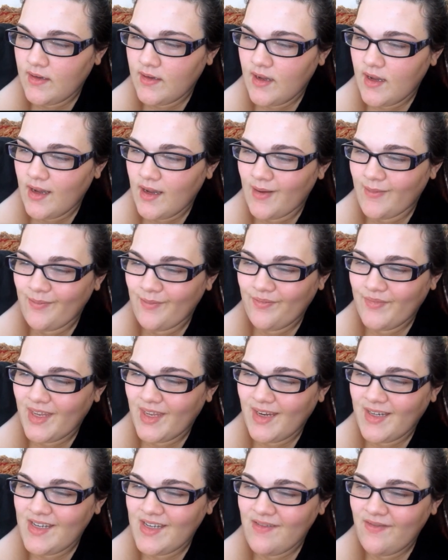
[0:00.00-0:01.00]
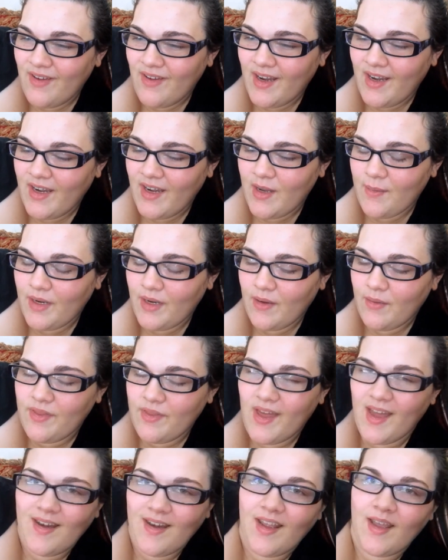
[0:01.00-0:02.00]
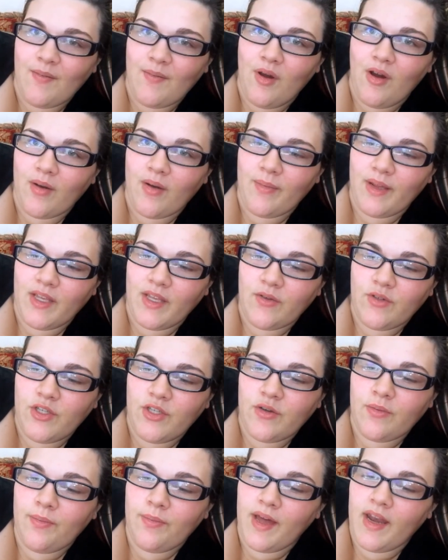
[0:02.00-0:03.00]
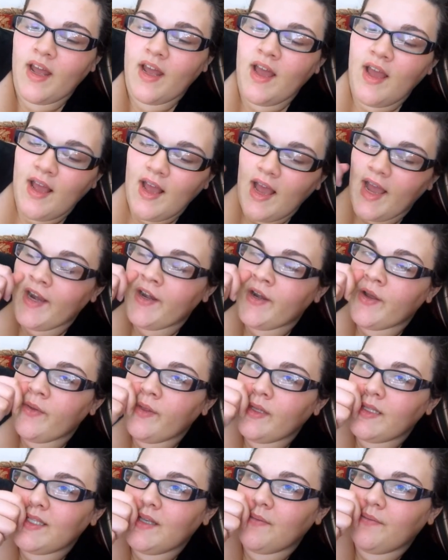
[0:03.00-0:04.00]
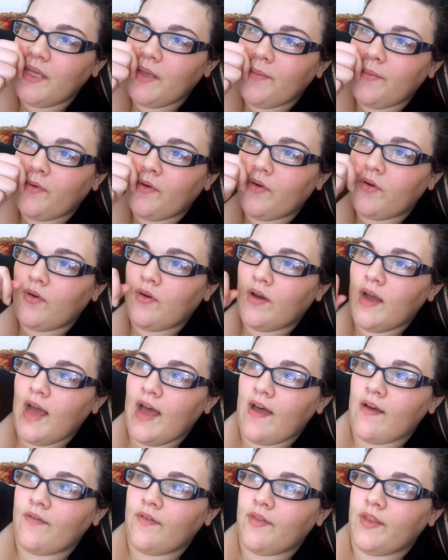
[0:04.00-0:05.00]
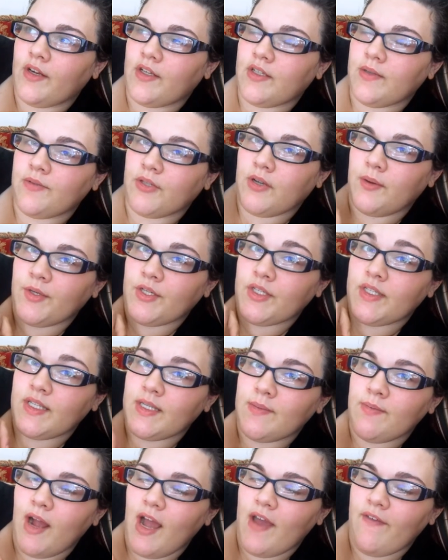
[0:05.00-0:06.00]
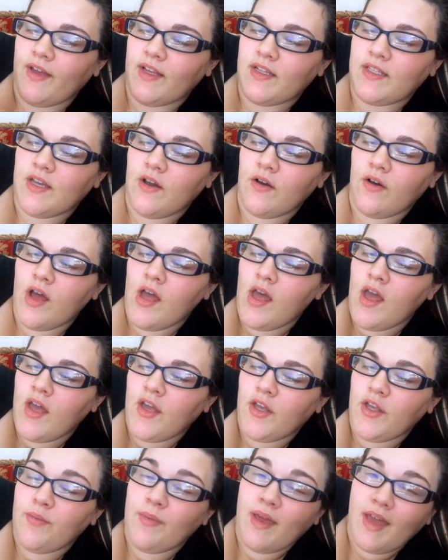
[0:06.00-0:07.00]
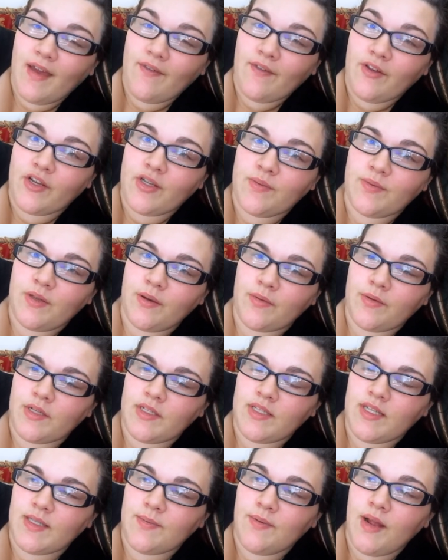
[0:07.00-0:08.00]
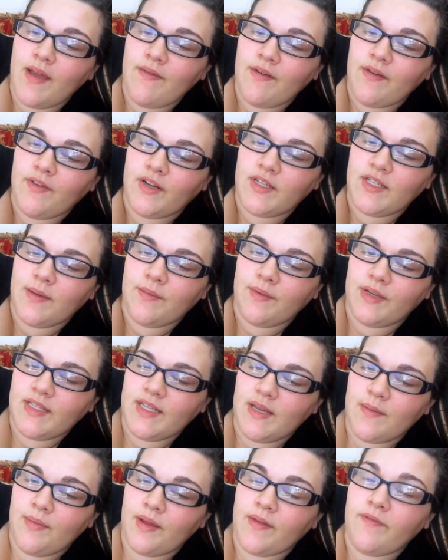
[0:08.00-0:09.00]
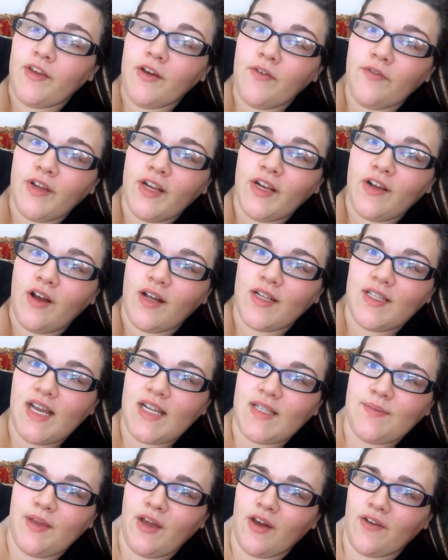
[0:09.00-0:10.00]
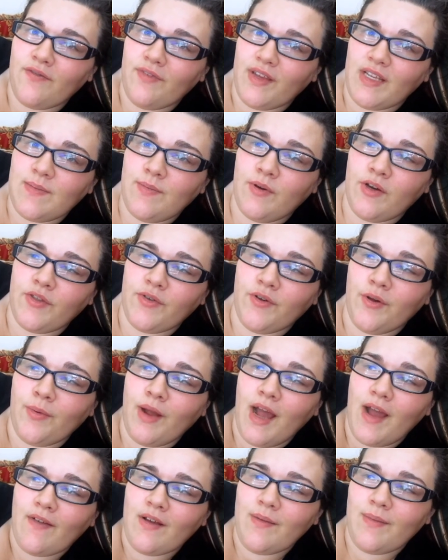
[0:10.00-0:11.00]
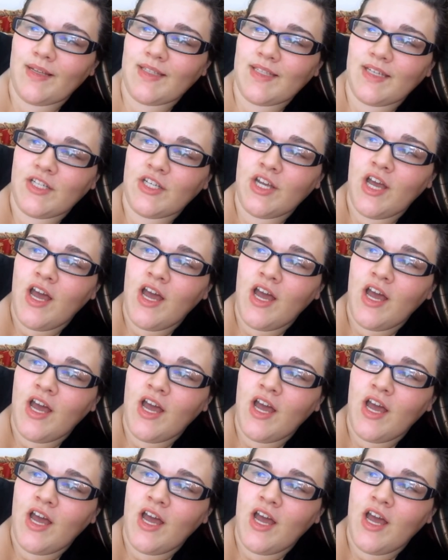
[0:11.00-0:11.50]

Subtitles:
And I didn't find anybody with that name on my YouTube, but I know that some people have their subscriptions as private, so you may have your subscriptions as private for some reason, but feel free to contact me on Facebook through a private message,